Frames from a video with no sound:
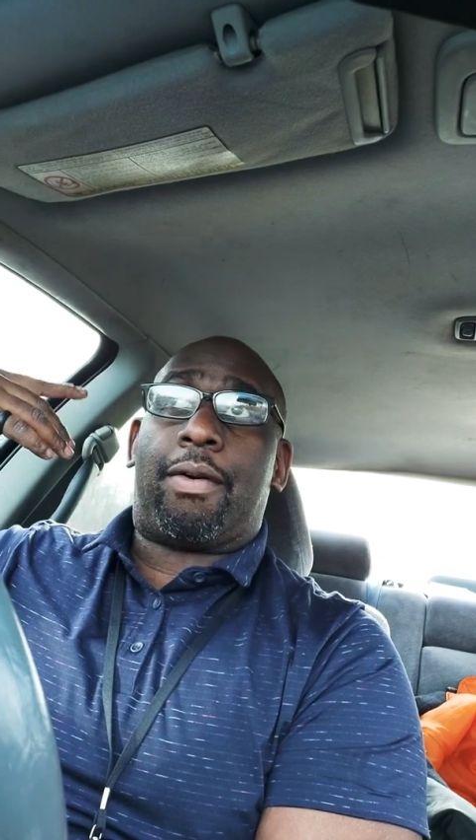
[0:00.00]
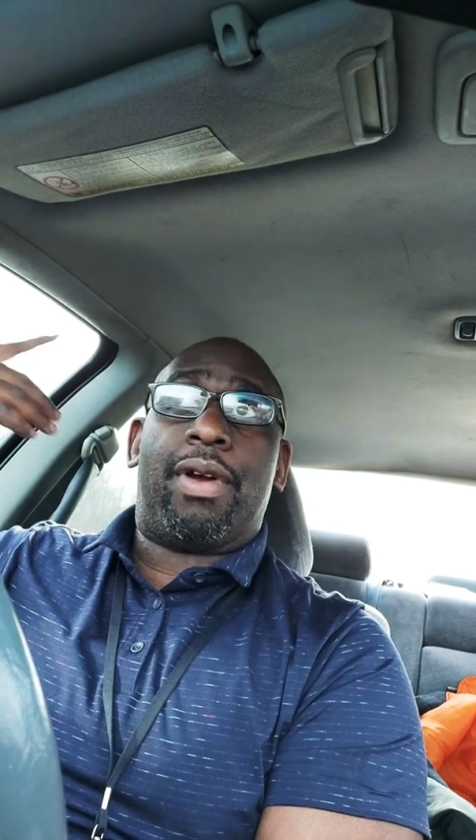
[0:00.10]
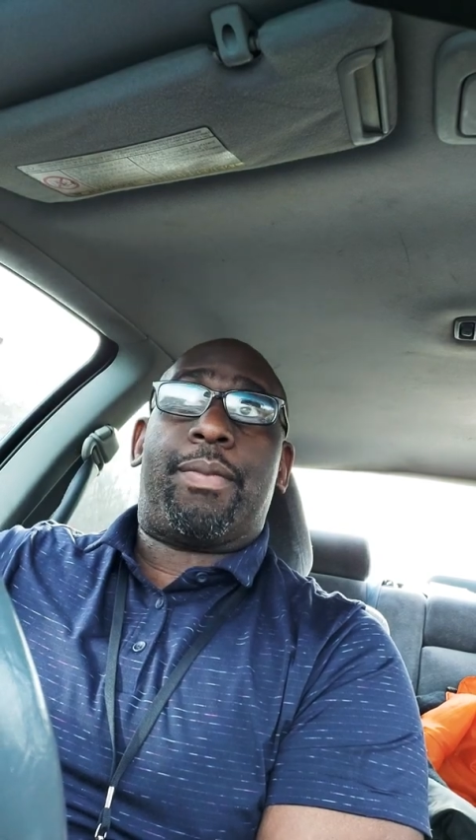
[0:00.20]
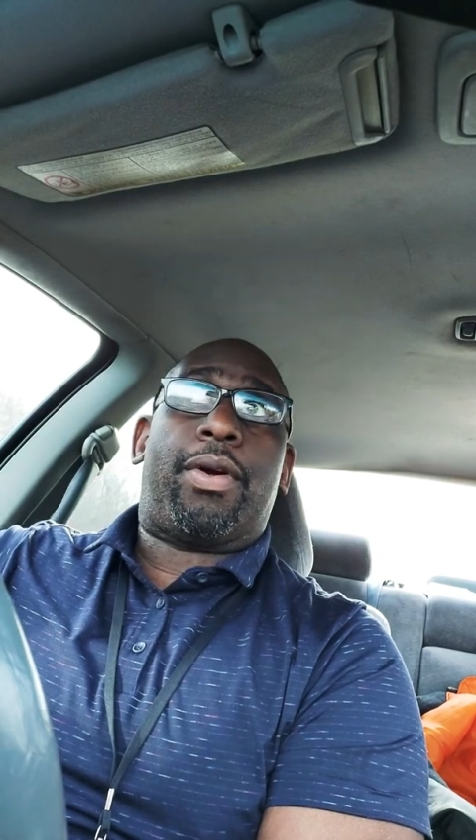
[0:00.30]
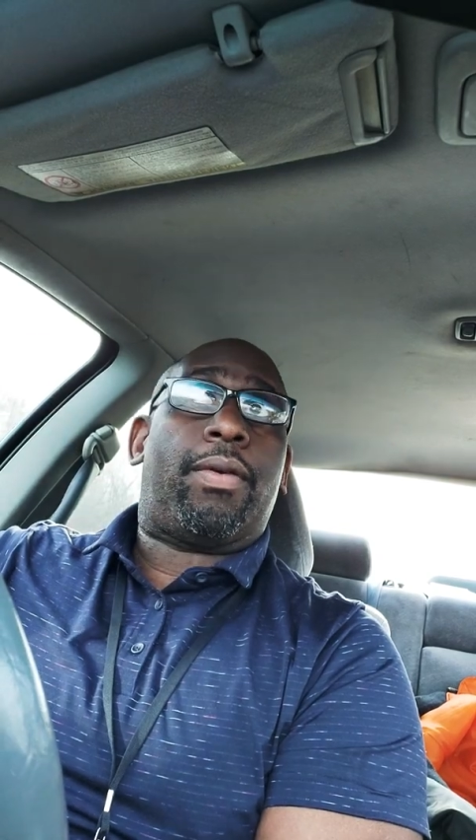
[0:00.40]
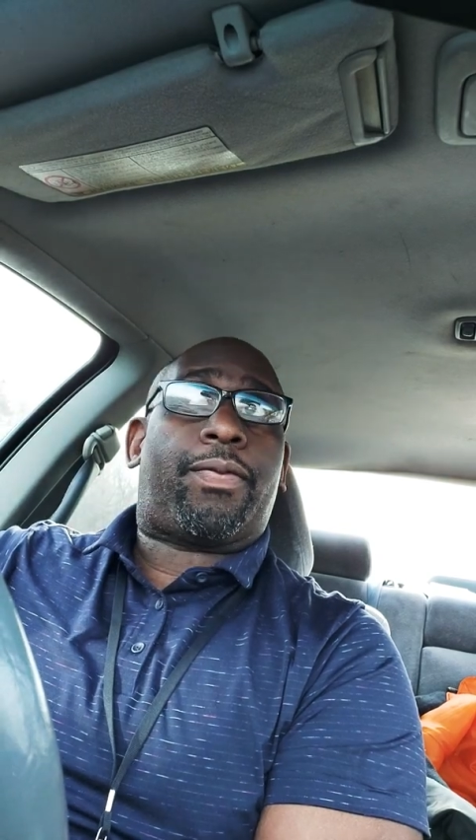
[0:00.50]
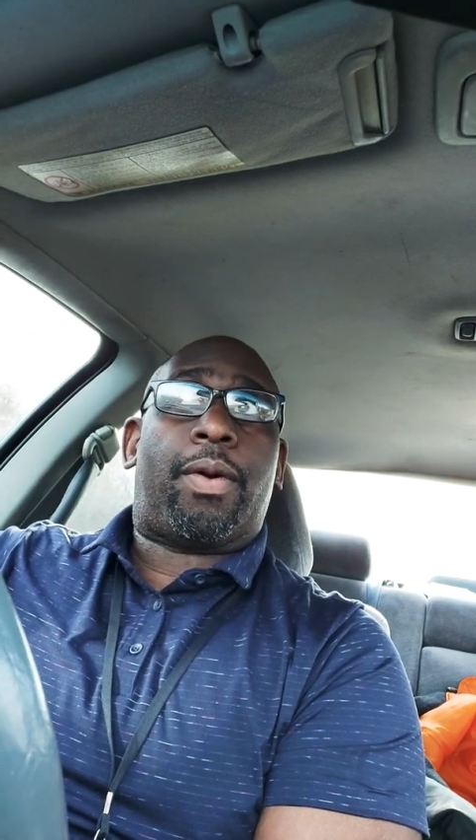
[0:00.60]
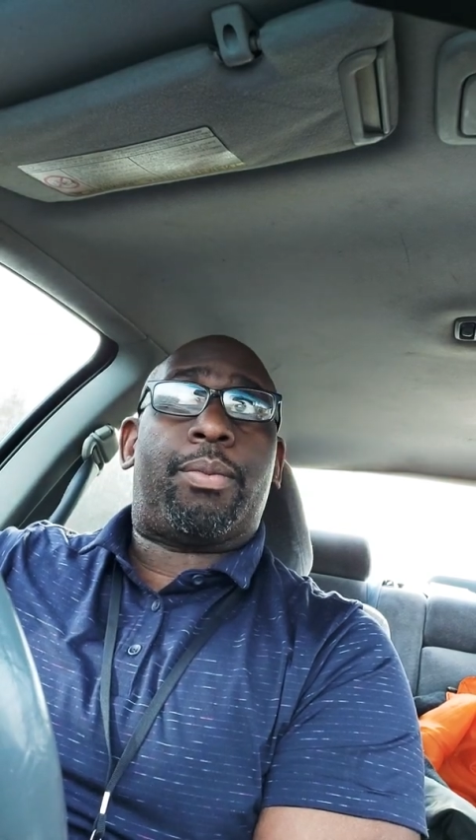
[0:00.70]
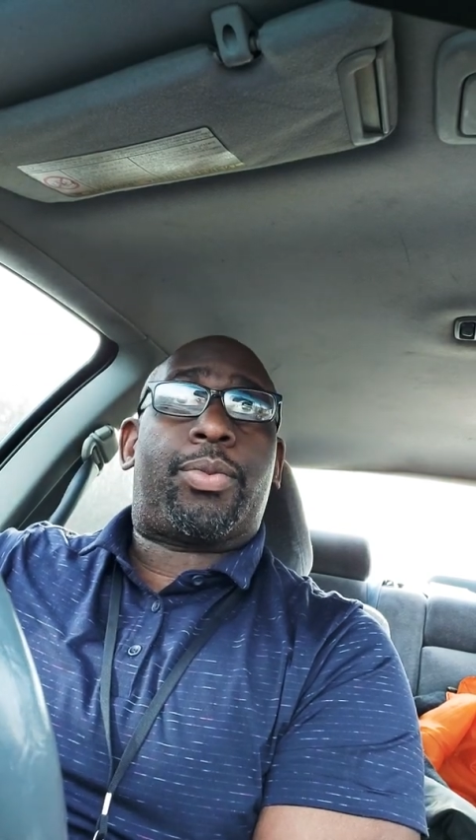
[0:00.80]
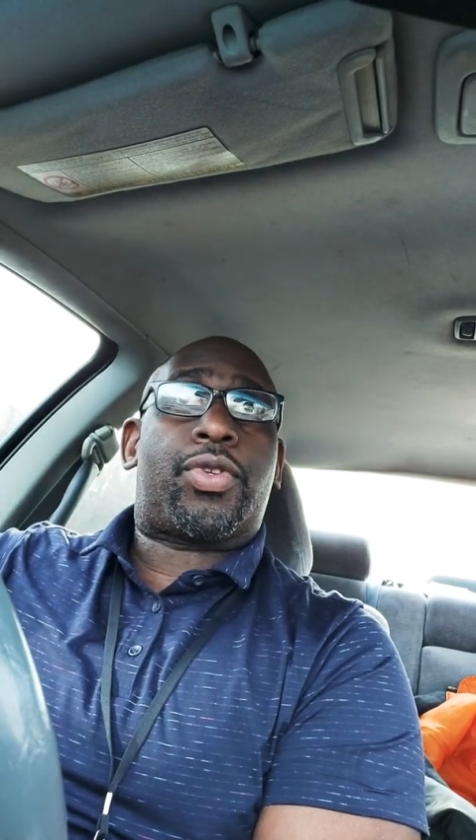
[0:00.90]
remember
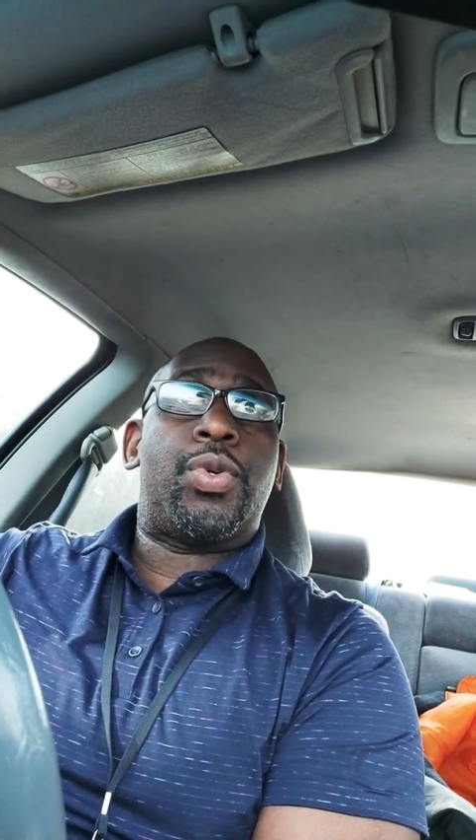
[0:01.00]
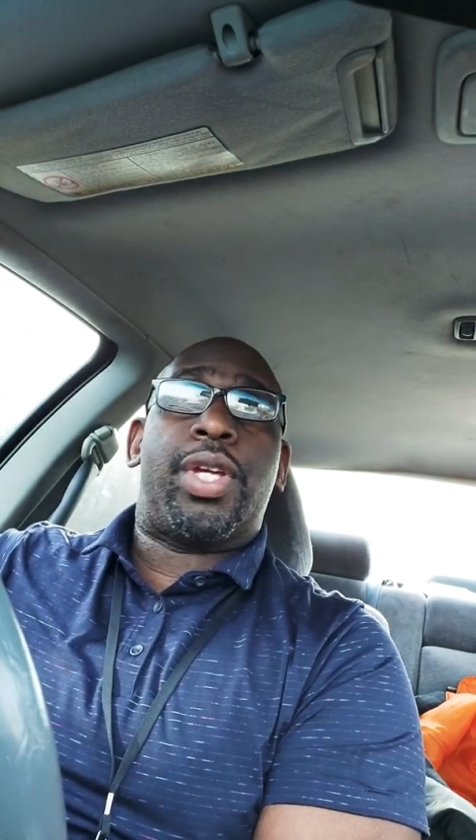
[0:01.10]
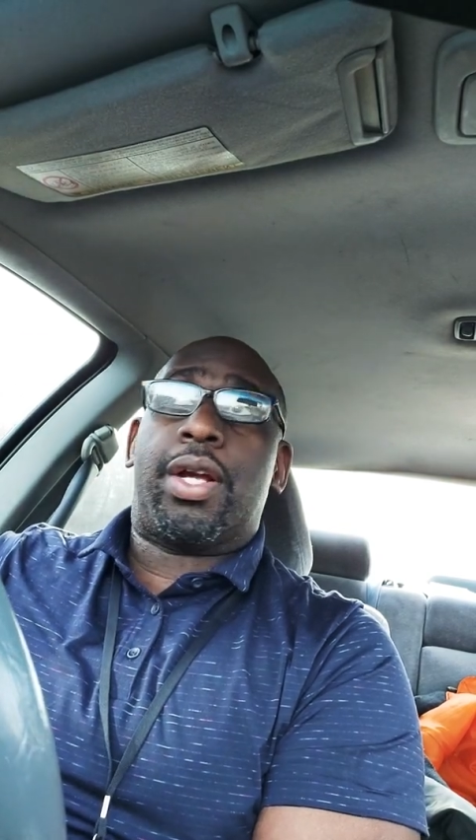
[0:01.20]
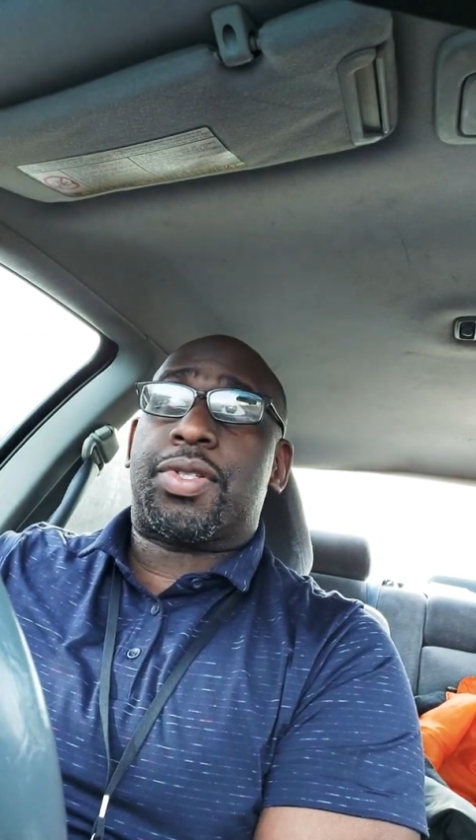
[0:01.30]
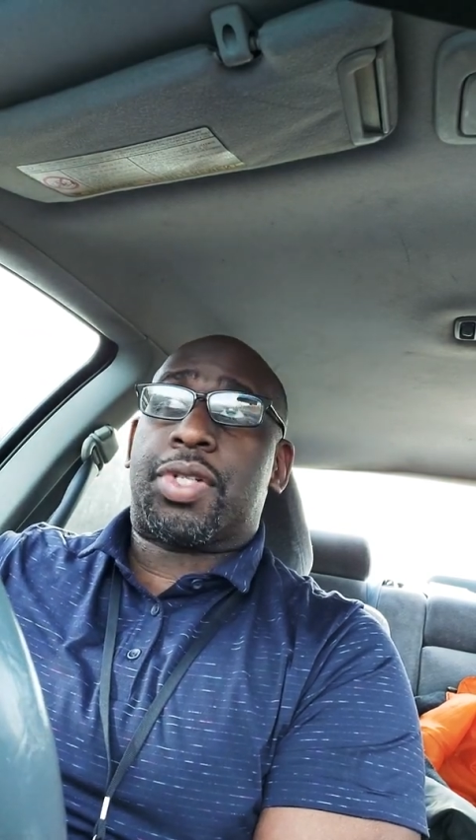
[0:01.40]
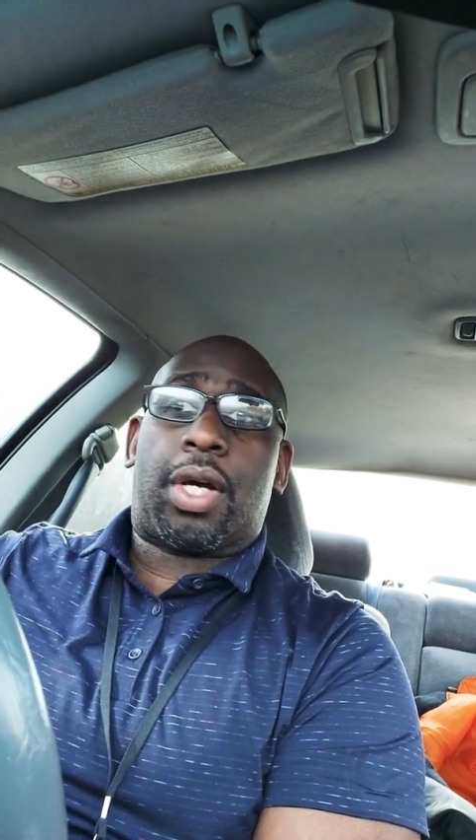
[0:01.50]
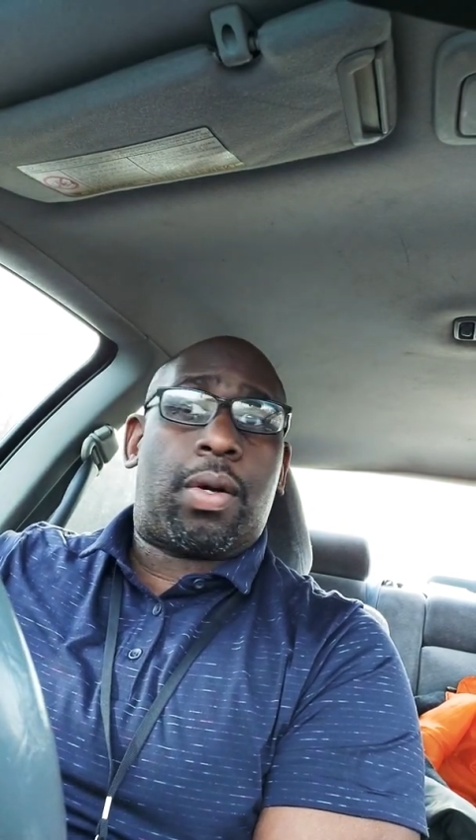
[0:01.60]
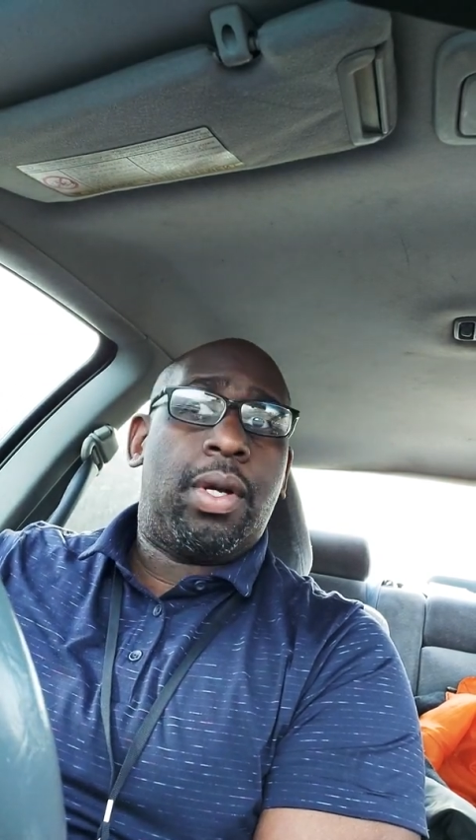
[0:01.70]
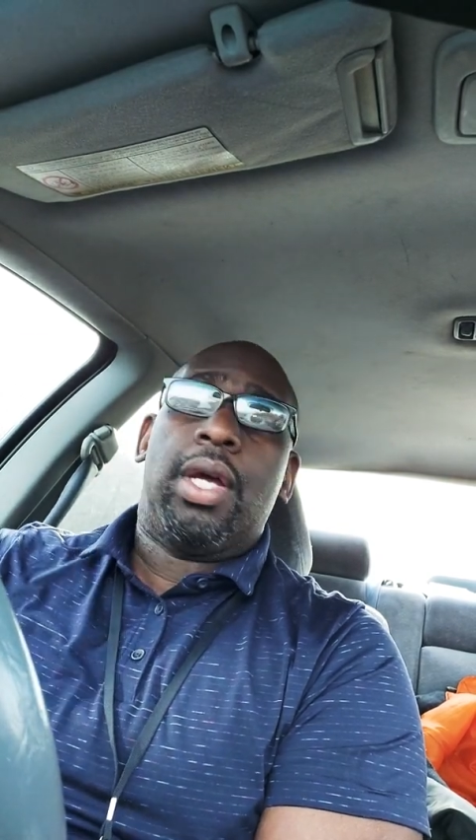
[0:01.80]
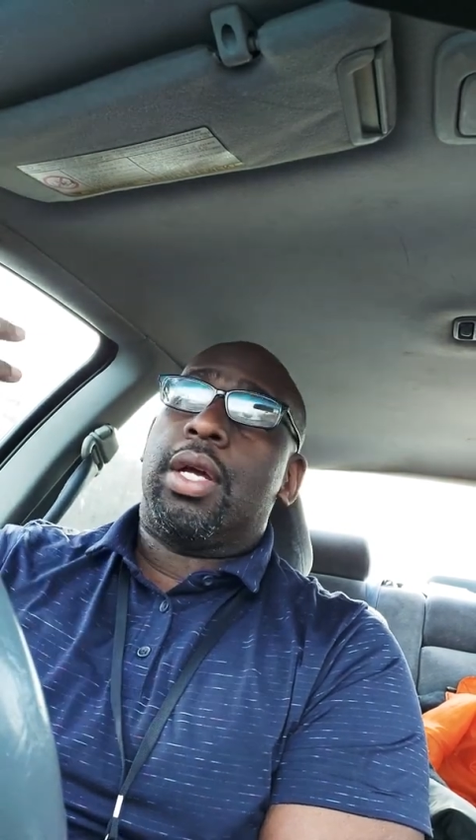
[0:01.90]
from 2 years ago.